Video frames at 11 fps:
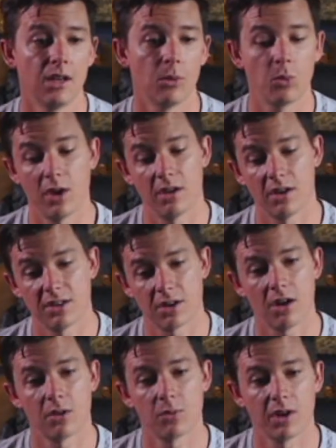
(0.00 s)
whether it's
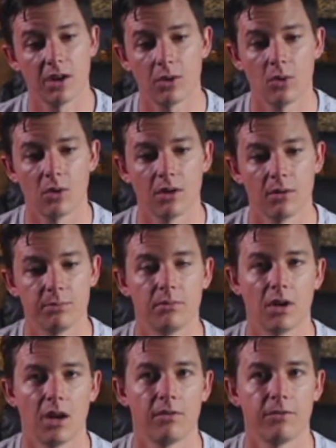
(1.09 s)
hardware or
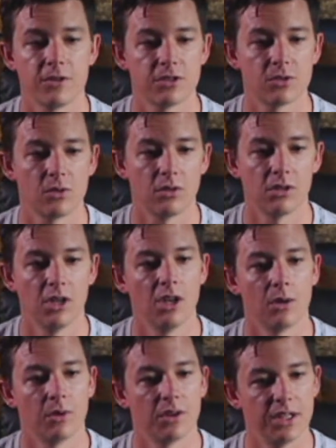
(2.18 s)
virtual,
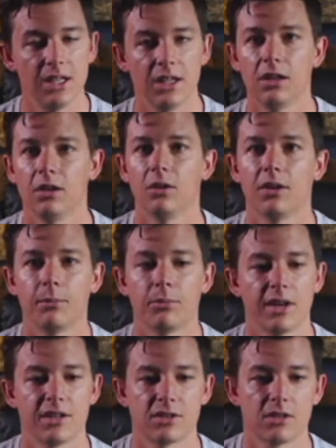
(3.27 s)
with EQ,
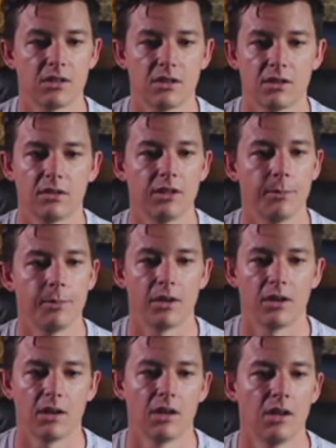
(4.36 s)
compressor,
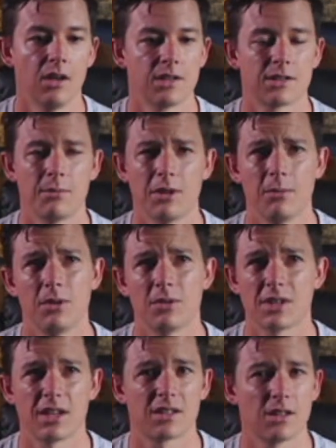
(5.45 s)
limiter. Some of them use
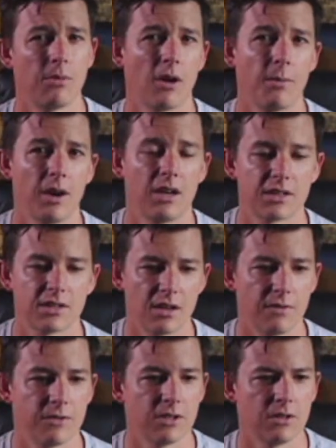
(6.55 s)
like subharmonic
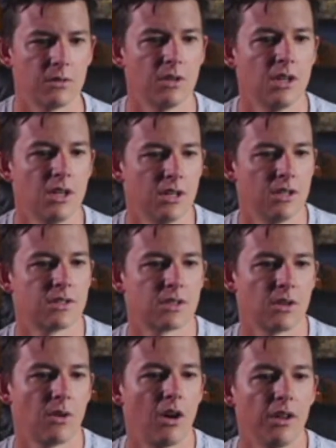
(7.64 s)
stuff too.
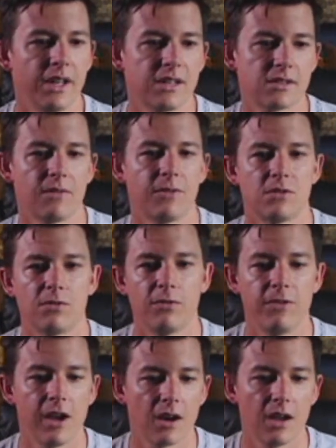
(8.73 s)
So all that stuff is
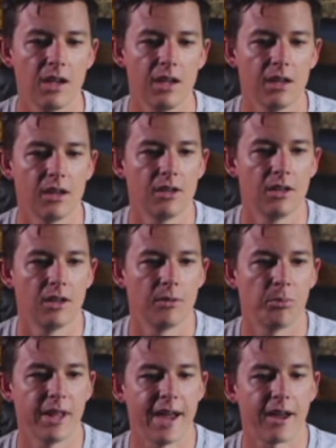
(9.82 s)
very
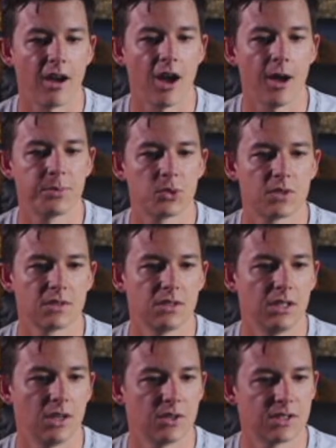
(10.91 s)
black ops,
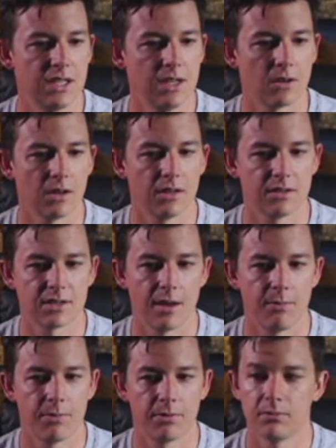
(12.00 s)
secret
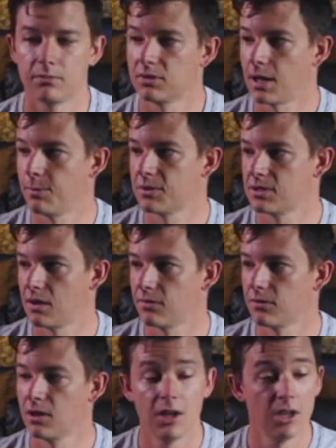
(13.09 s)
type of
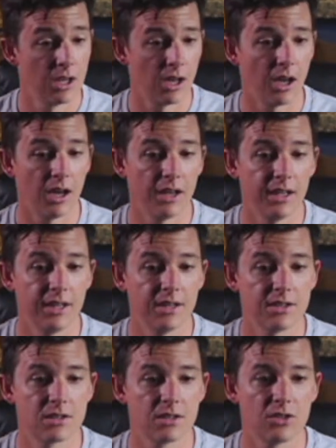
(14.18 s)
stuff. It
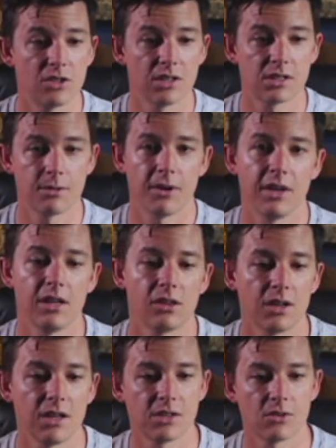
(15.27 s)
is just about
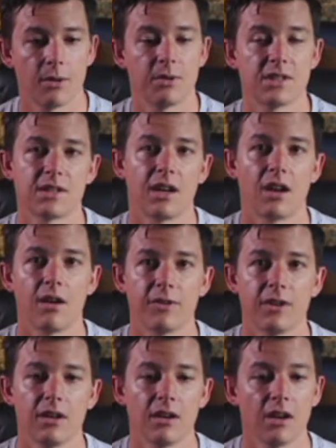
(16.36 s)
8:30, so I'm going to sign off of
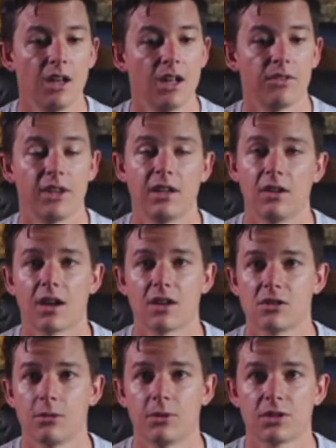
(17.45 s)
here. Thank you guys
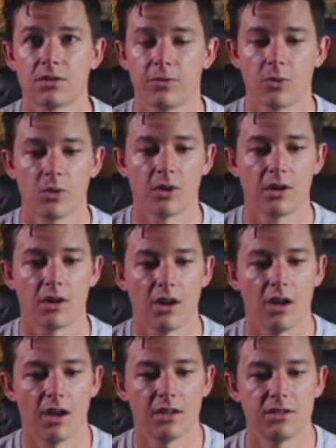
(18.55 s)
so much for
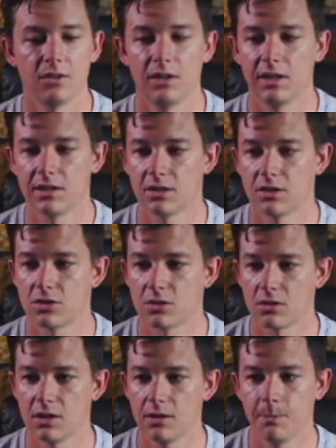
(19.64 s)
tuning into the
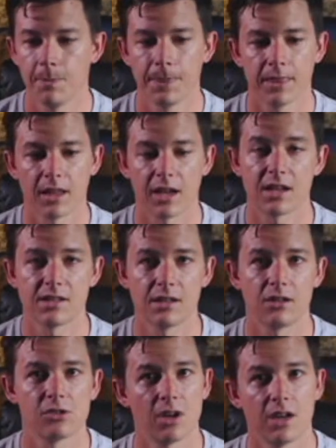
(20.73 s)
stream. Like I said,
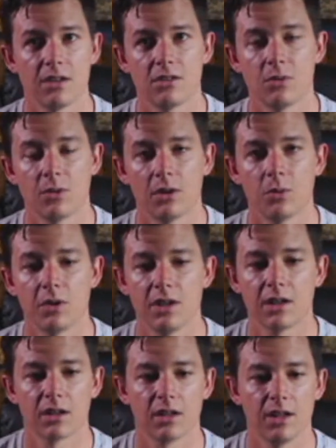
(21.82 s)
I'll try to do one a
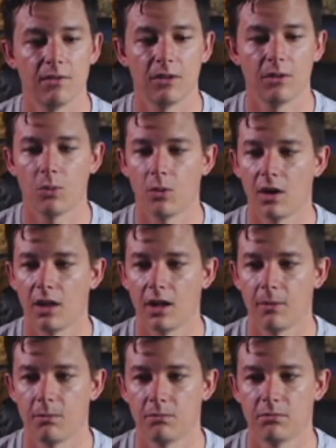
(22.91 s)
week, even while
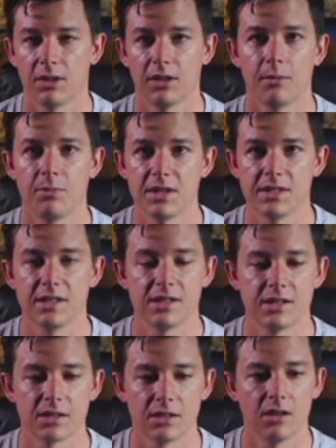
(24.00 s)
I'm in the busy
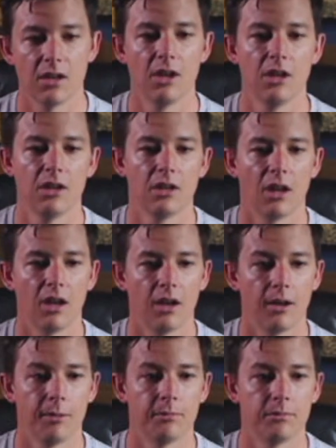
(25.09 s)
season.
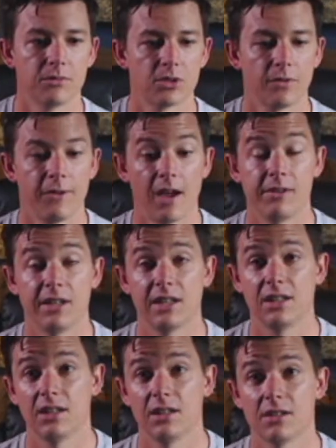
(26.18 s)
So if you have any
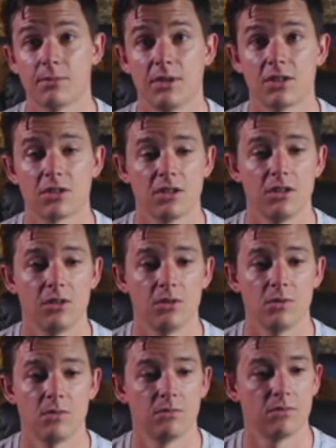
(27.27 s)
ideas, make sure
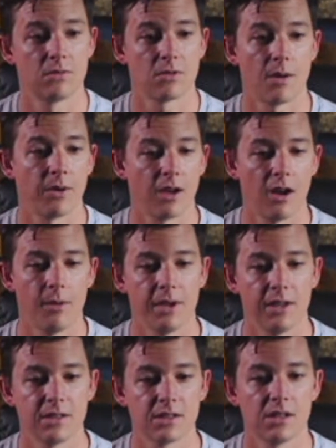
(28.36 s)
you drop a
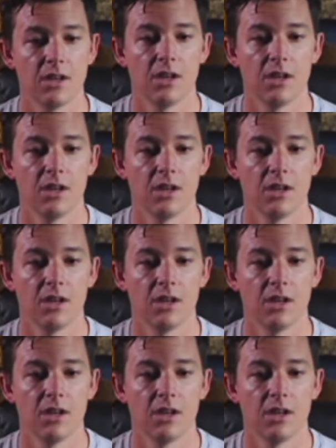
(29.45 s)
comment.